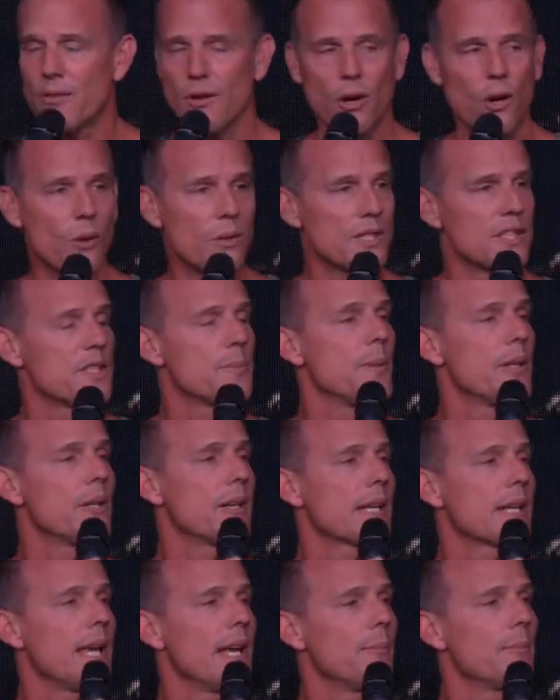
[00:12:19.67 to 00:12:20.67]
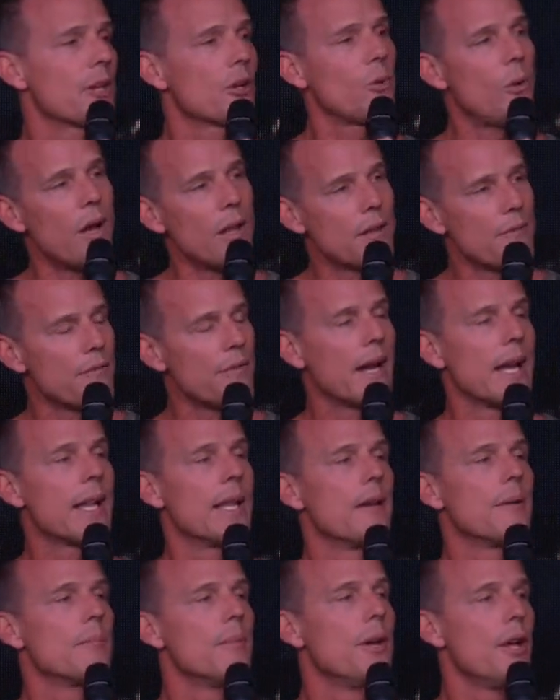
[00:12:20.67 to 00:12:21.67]
the Holy Spirit came and qualified
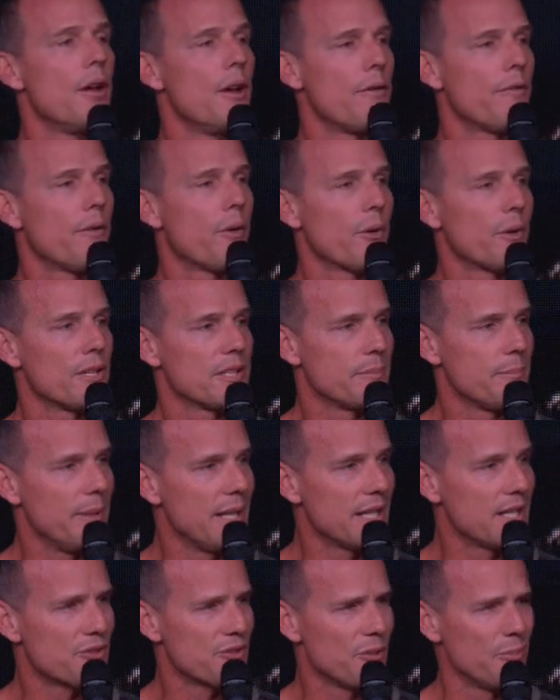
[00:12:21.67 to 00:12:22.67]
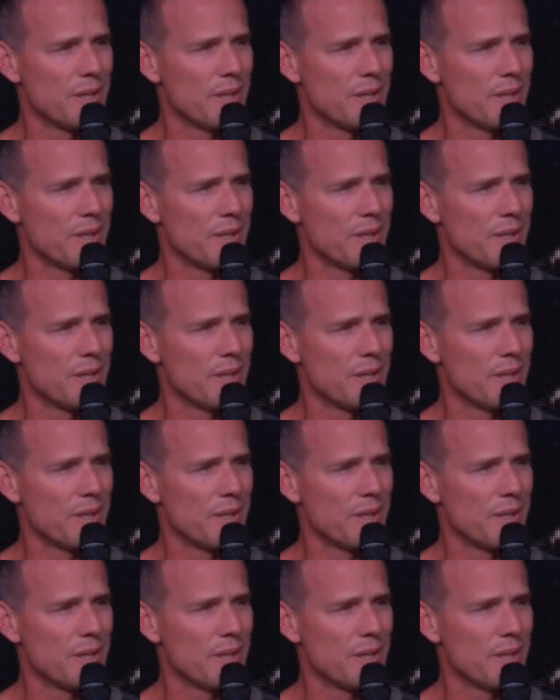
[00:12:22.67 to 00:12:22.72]
him for his ministry.